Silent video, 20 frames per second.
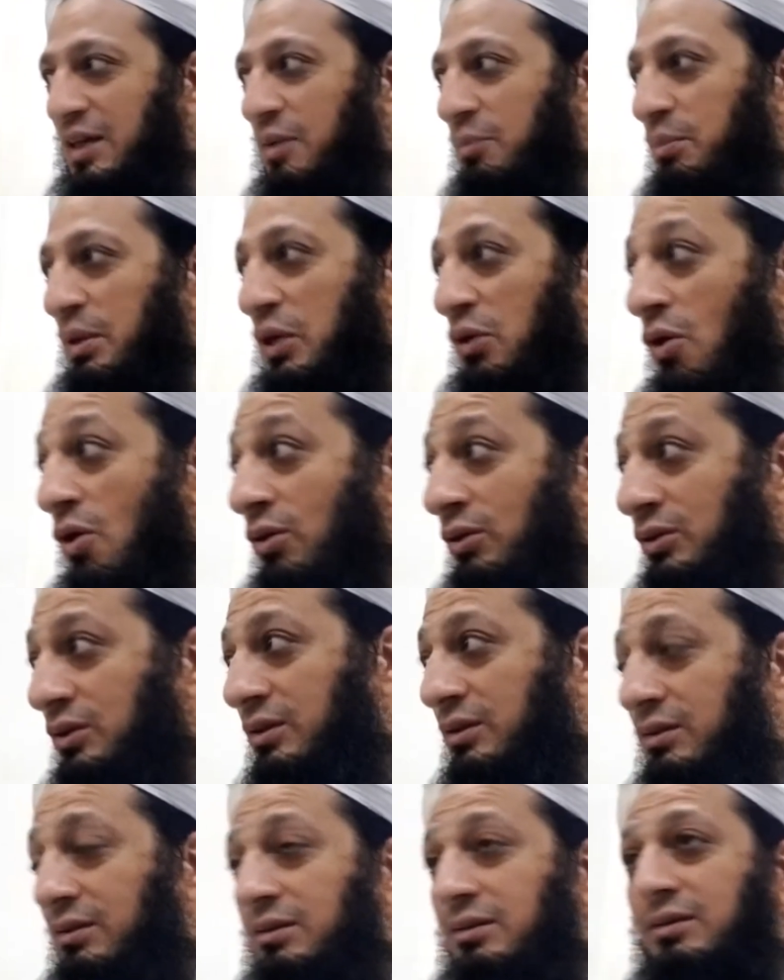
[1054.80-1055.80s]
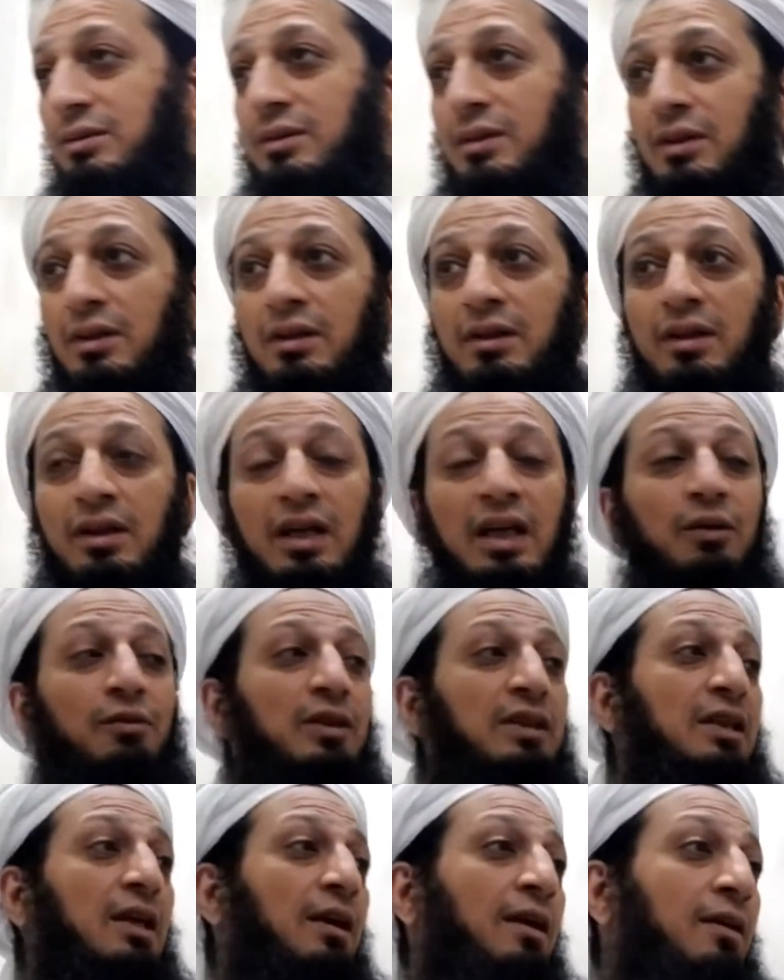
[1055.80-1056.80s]
Because he
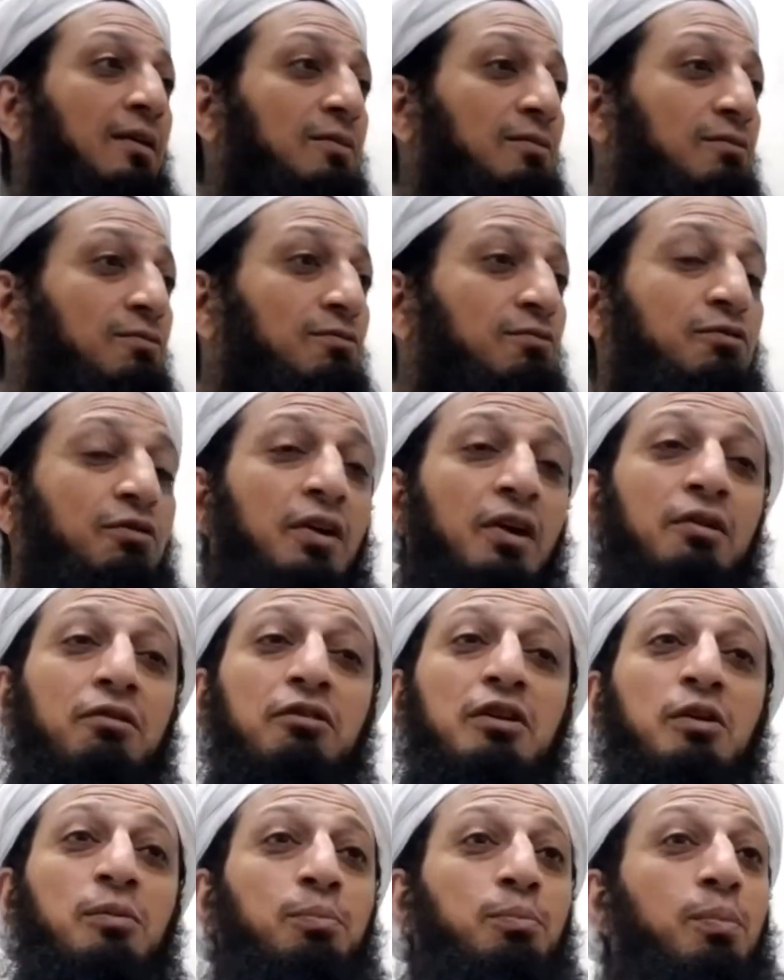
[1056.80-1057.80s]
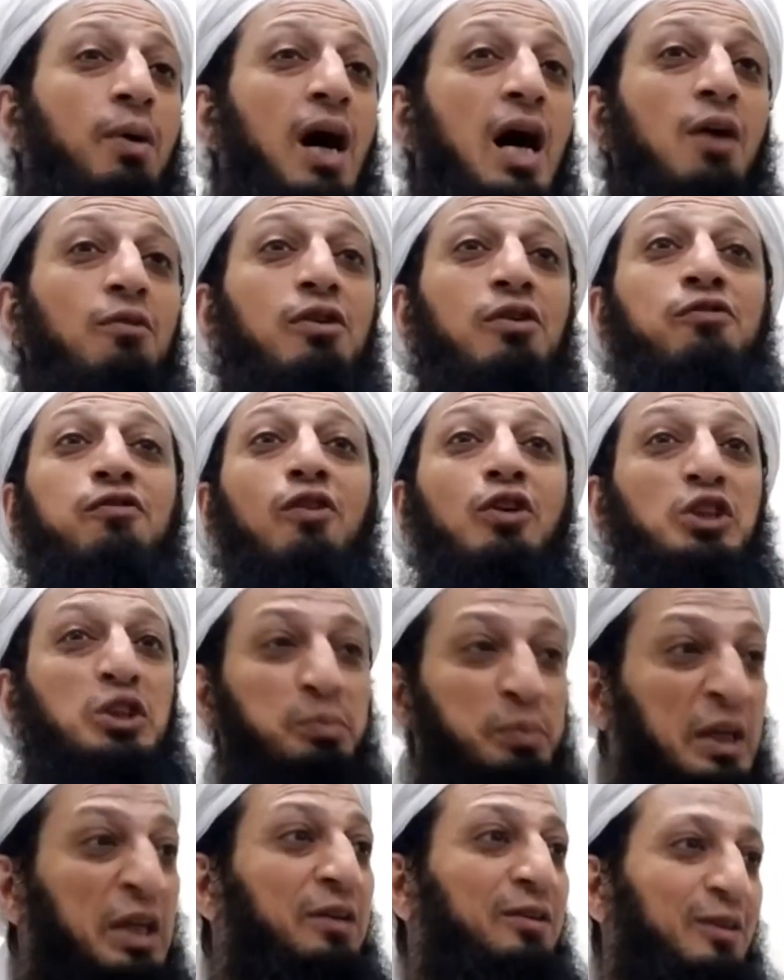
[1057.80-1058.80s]
was a very powerful
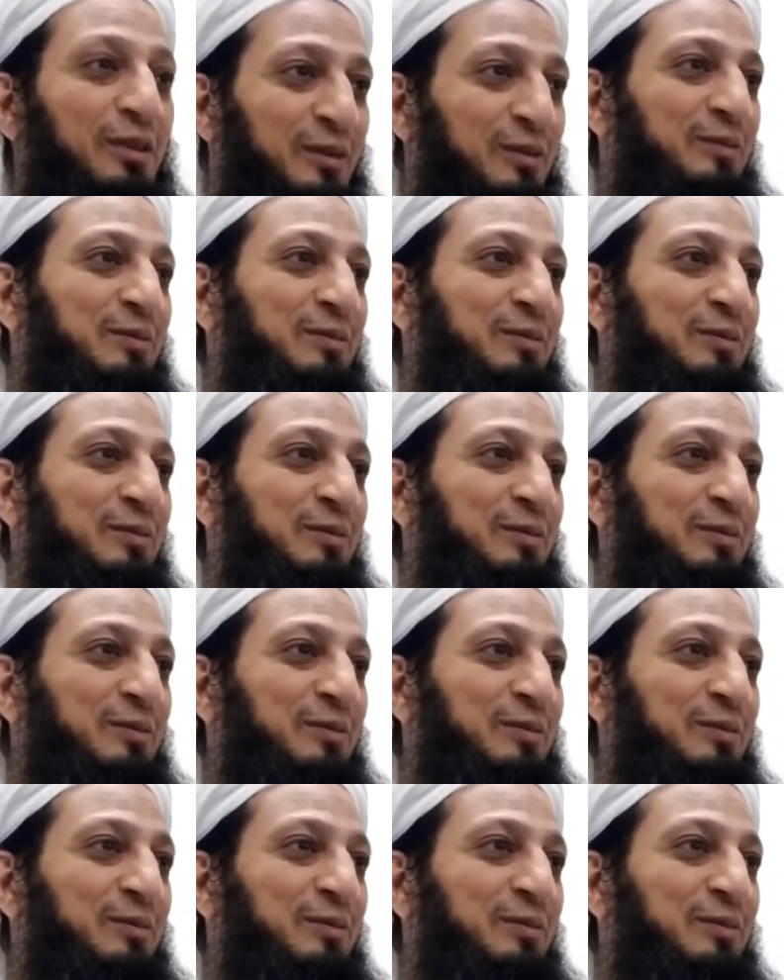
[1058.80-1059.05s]
speaker